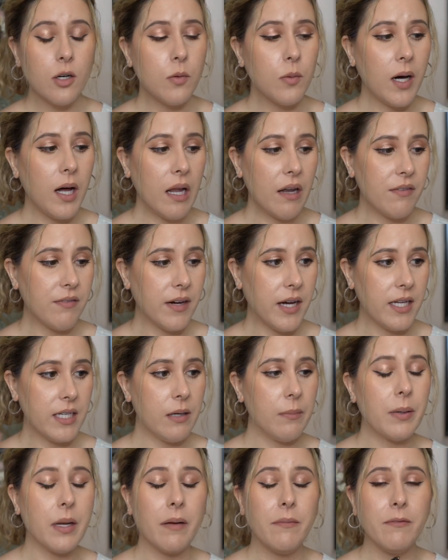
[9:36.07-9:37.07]
a while to find
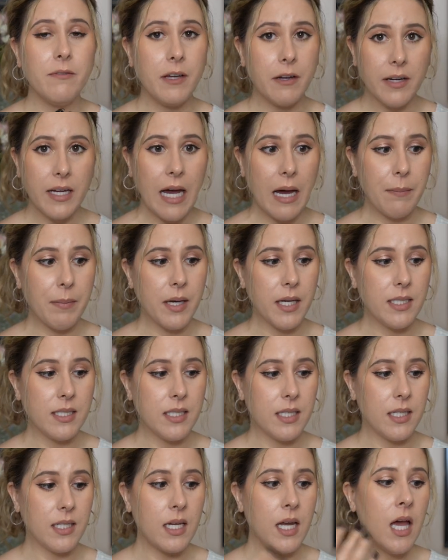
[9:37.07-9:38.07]
it, but I'm very happy I
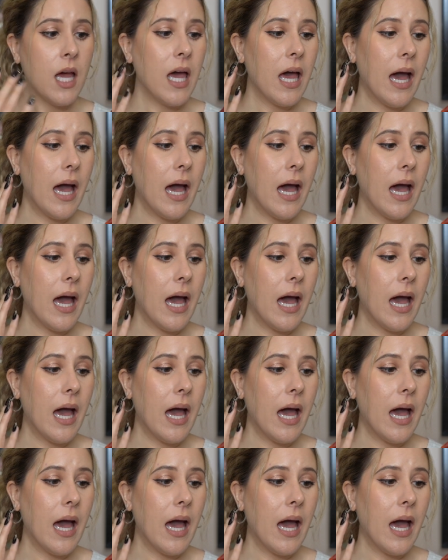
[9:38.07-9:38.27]
did.